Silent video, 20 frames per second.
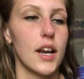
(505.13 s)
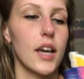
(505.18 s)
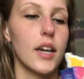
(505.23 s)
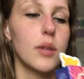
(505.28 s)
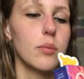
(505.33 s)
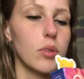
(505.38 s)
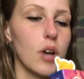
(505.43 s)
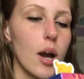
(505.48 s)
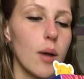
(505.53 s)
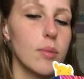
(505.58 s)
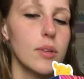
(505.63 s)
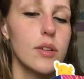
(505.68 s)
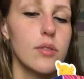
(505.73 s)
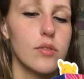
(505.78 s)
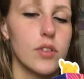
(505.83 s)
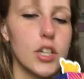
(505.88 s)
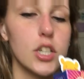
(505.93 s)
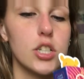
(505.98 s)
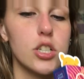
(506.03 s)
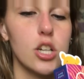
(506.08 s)
I can probably
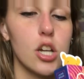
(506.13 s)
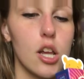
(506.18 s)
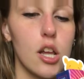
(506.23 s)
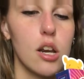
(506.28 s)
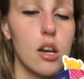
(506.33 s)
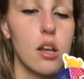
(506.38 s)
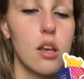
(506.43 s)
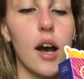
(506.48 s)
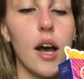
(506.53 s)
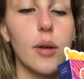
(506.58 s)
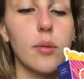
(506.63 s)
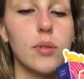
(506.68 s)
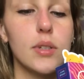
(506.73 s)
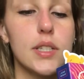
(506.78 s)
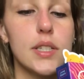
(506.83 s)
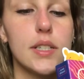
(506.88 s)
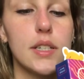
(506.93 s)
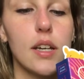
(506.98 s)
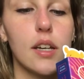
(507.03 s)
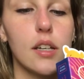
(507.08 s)
finish it, I
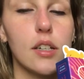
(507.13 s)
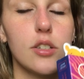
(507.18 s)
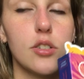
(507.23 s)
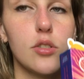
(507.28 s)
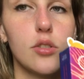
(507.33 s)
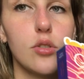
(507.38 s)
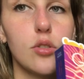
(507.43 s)
would say